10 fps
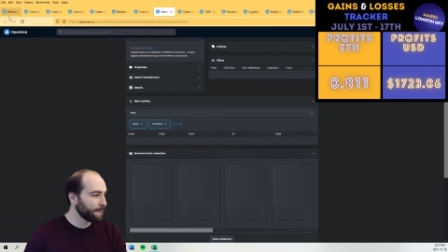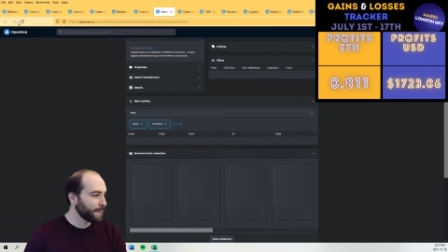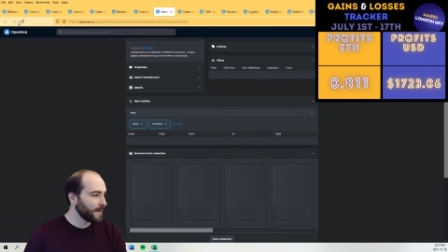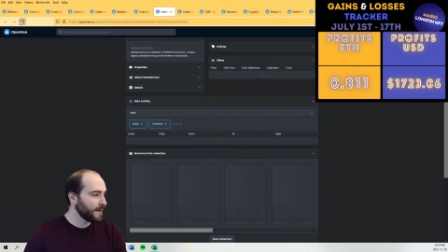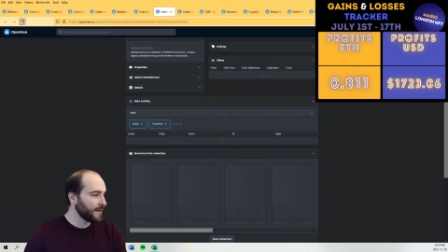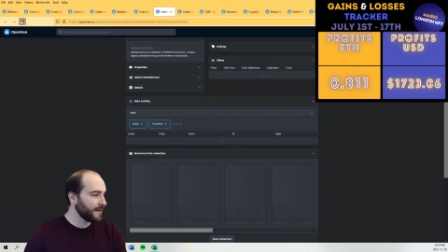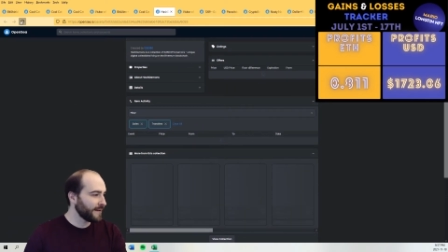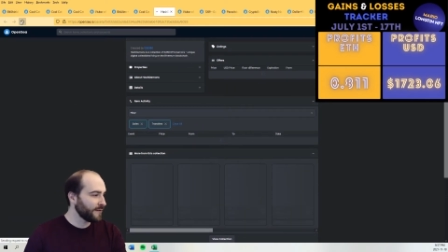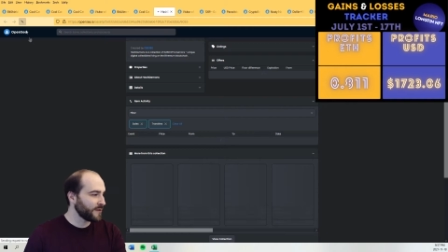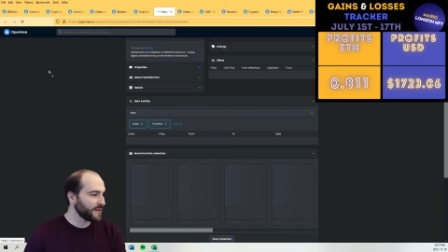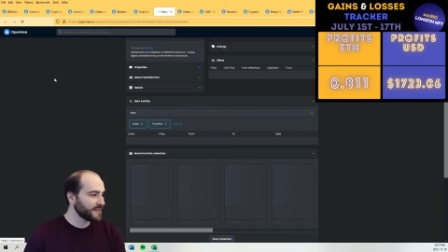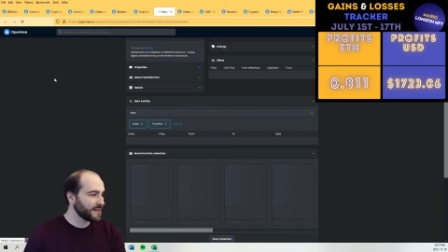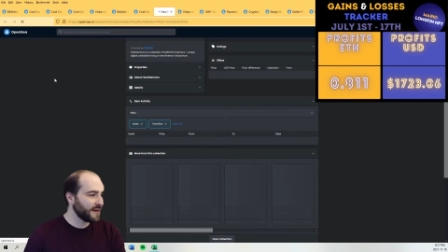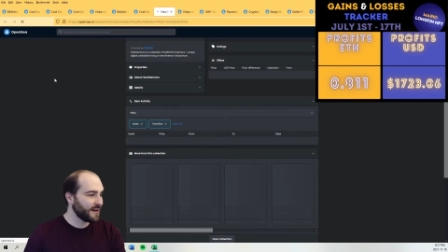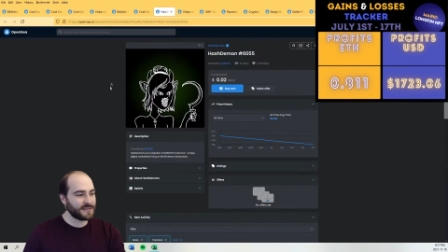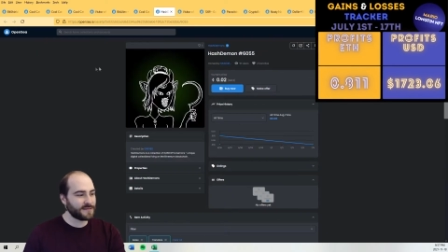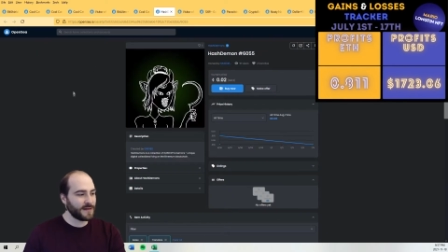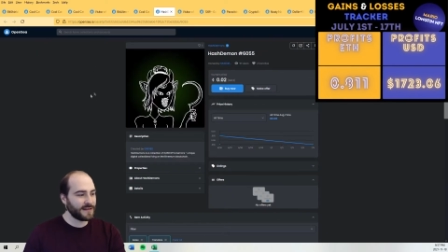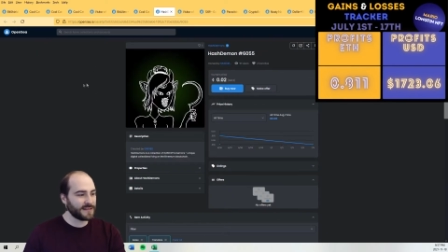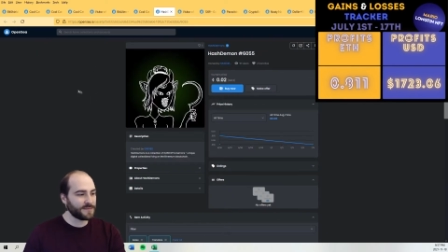And I noticed at
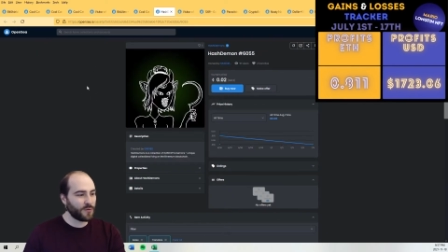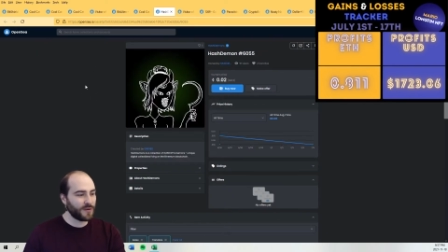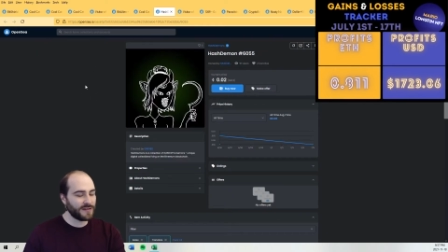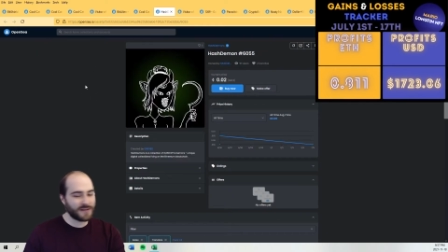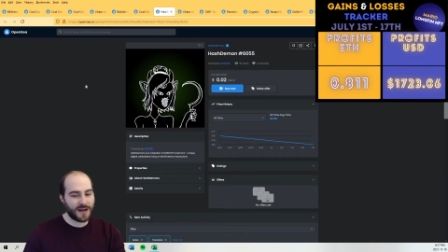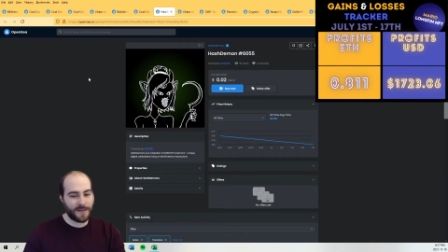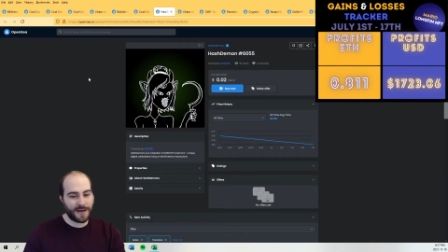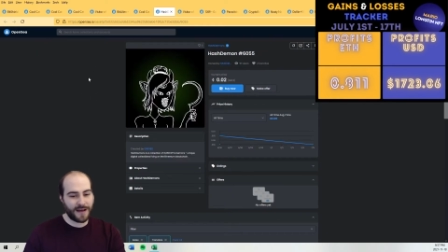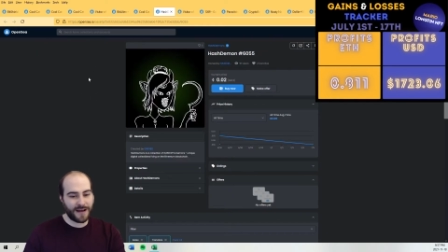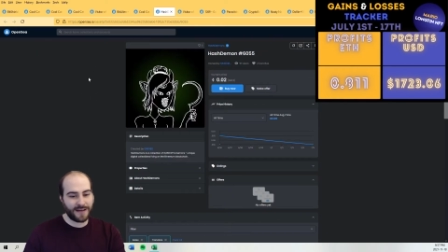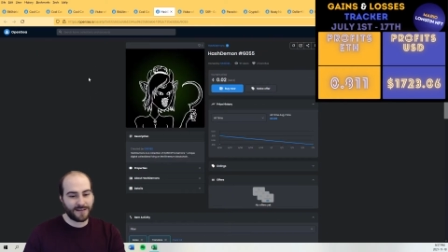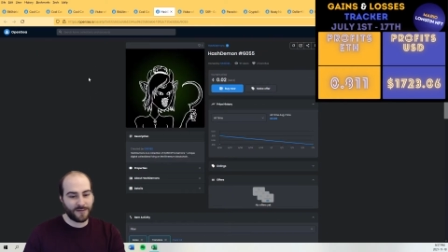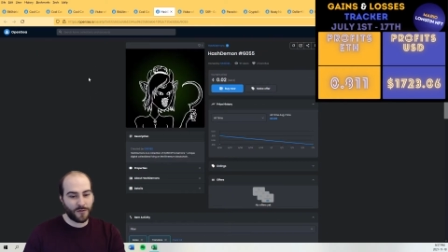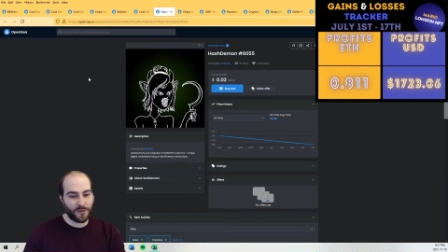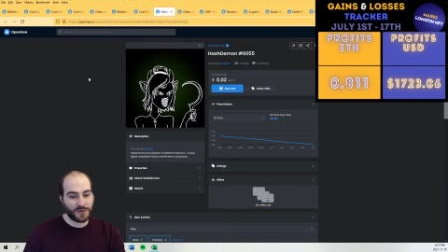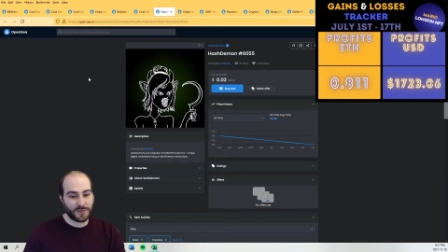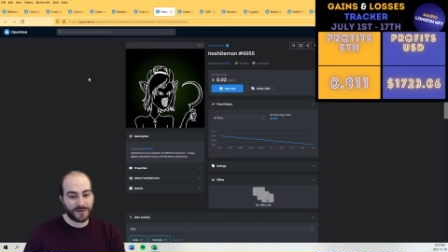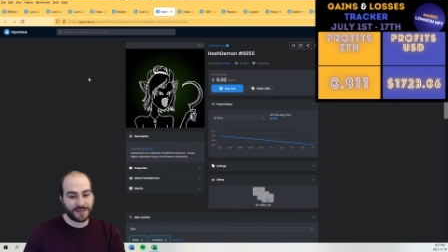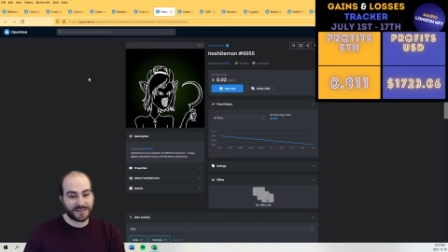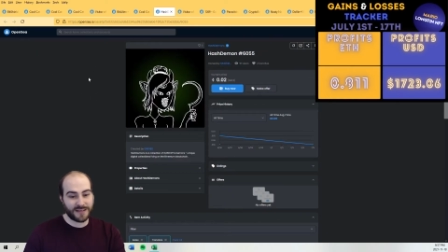this point in time, I always wanted to
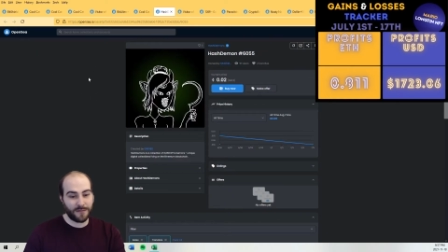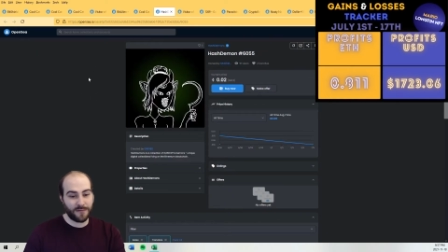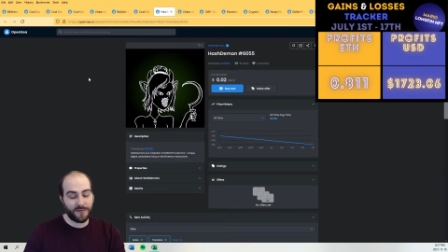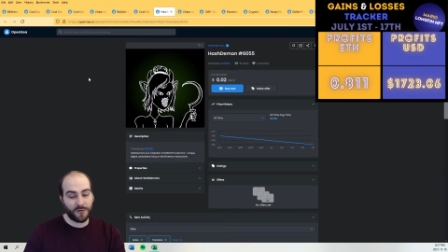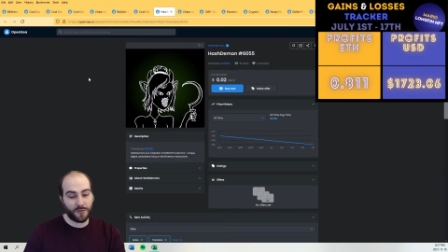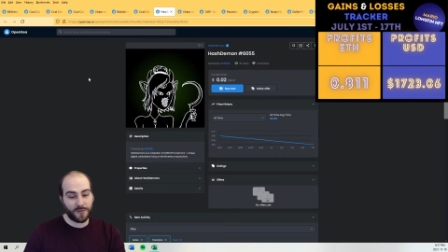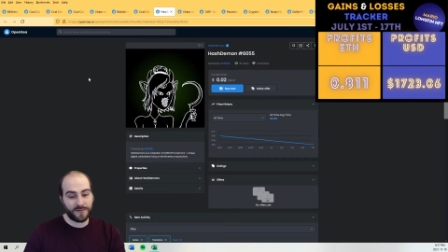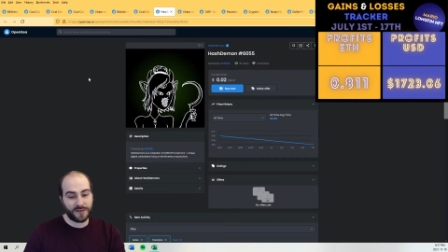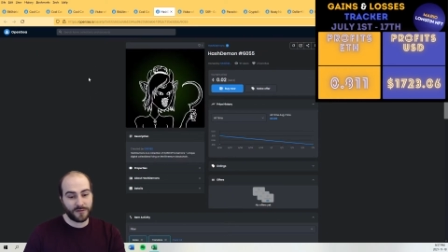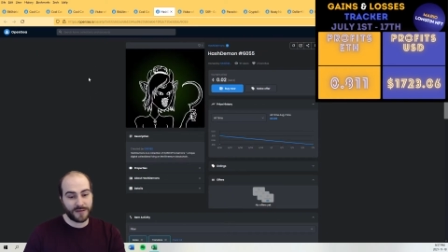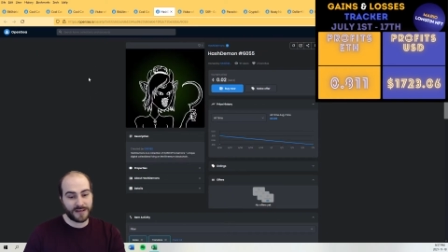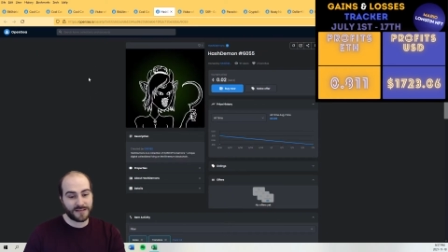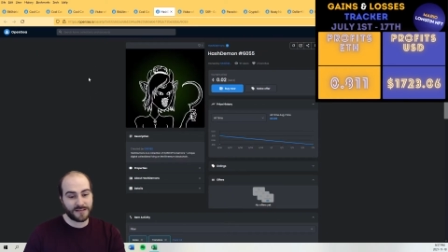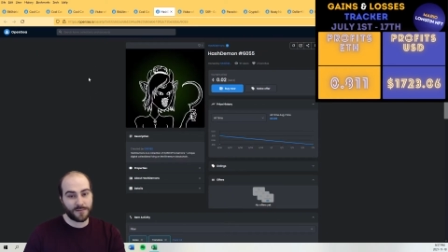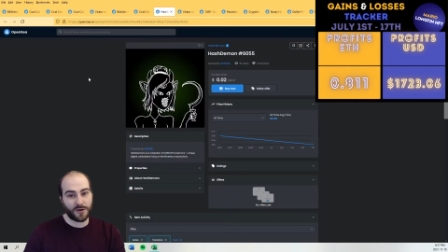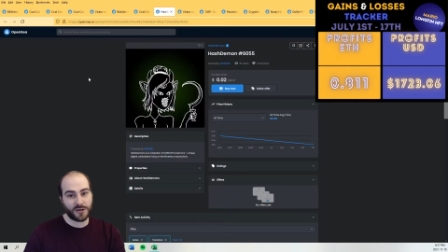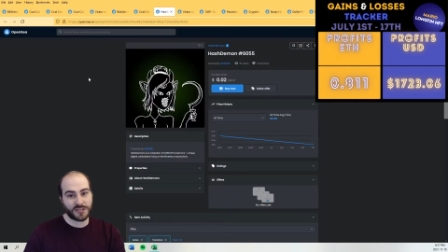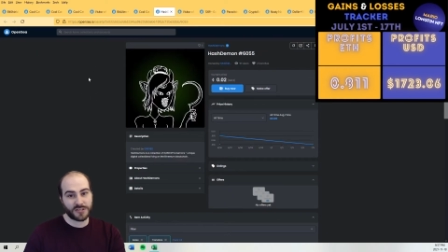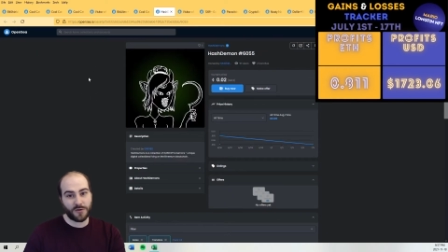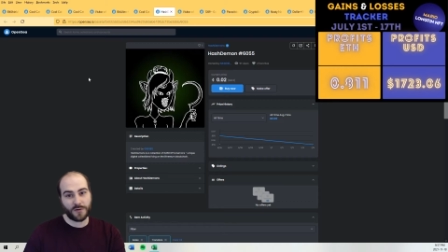sell before the reveal, because projects
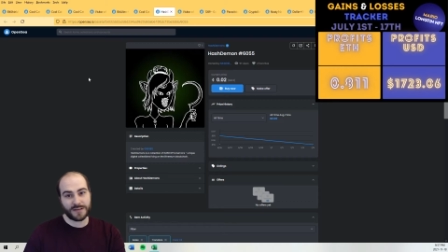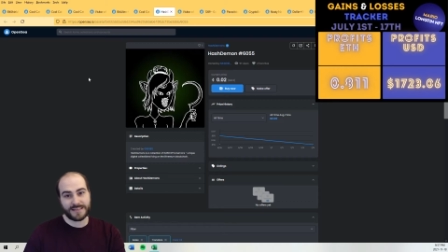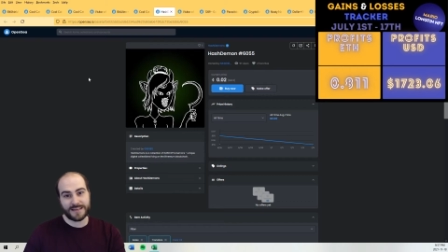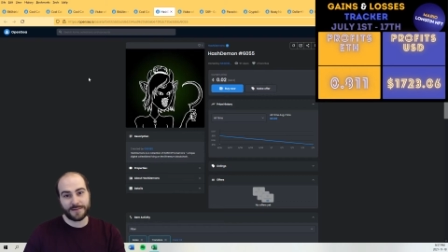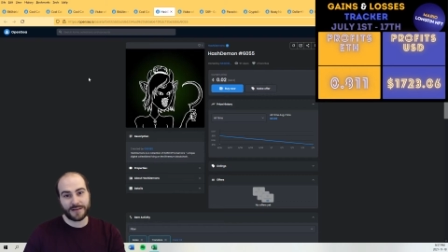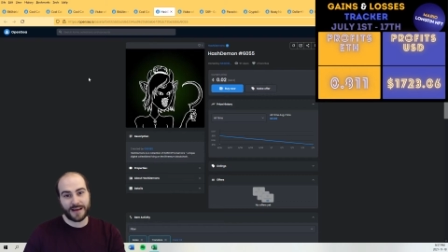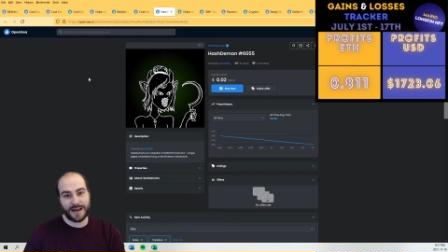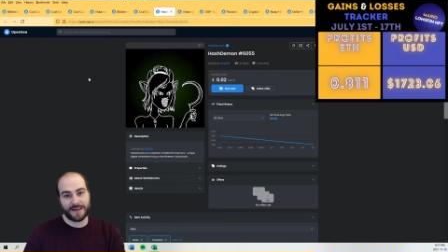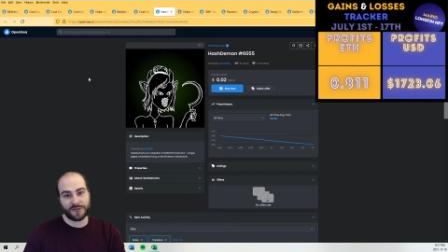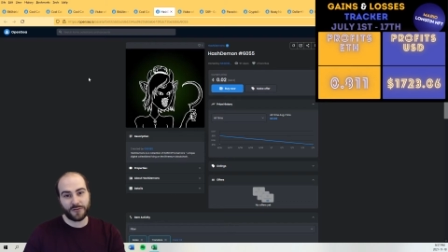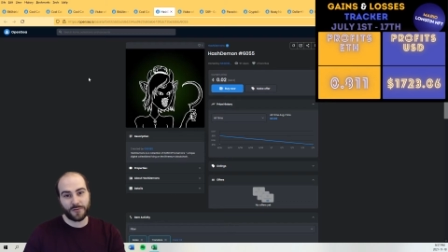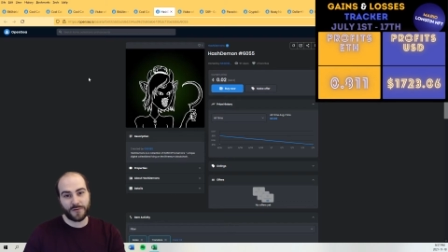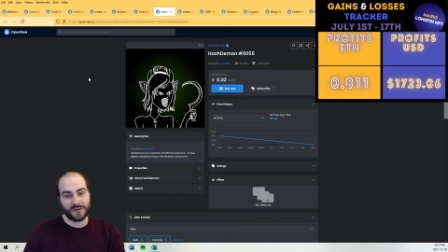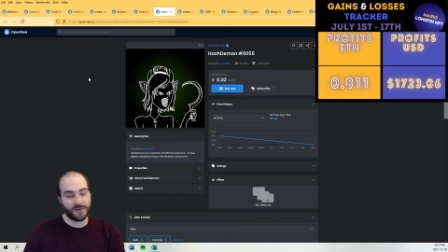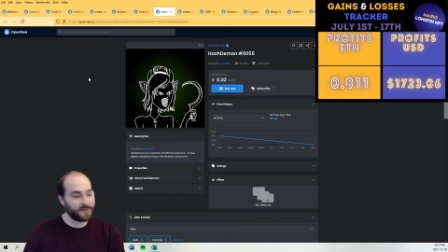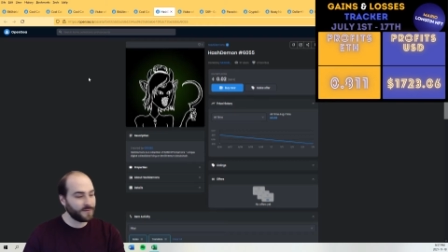always dipped after the reveal.